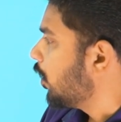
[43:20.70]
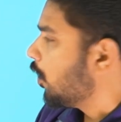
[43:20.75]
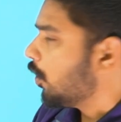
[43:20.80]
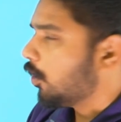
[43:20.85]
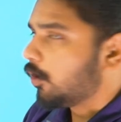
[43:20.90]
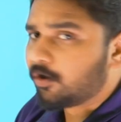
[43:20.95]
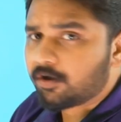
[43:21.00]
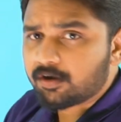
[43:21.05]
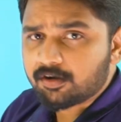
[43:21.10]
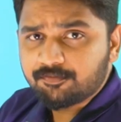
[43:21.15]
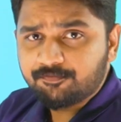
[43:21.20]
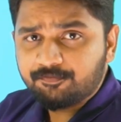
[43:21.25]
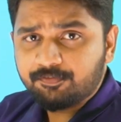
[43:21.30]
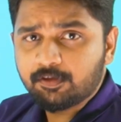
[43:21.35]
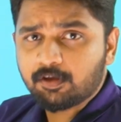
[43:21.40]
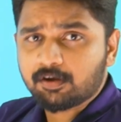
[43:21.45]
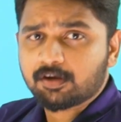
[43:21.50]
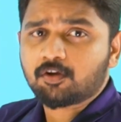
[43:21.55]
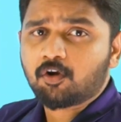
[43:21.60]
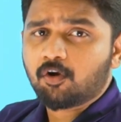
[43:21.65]
Or if
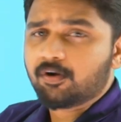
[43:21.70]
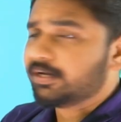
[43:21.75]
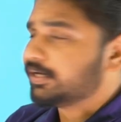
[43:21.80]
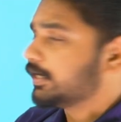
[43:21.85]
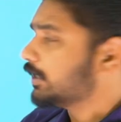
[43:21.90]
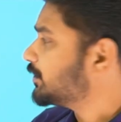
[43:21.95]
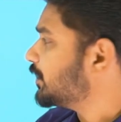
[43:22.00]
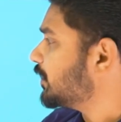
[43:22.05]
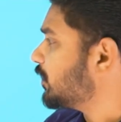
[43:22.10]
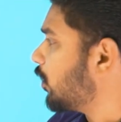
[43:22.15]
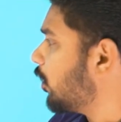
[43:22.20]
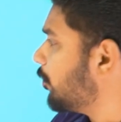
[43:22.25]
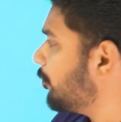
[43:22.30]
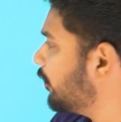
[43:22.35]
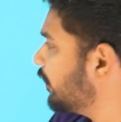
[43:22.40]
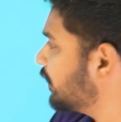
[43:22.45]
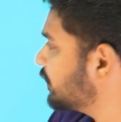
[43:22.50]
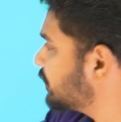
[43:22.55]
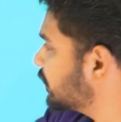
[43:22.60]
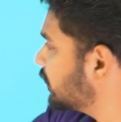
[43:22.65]
your coordination
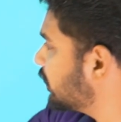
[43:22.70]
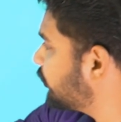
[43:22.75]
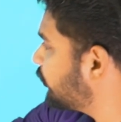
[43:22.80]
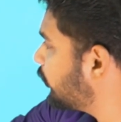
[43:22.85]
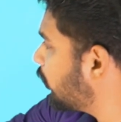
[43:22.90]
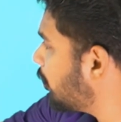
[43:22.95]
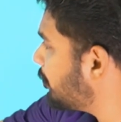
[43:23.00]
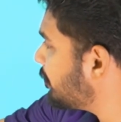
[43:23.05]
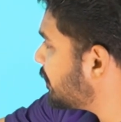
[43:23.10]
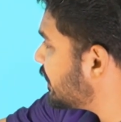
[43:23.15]
compound is in the form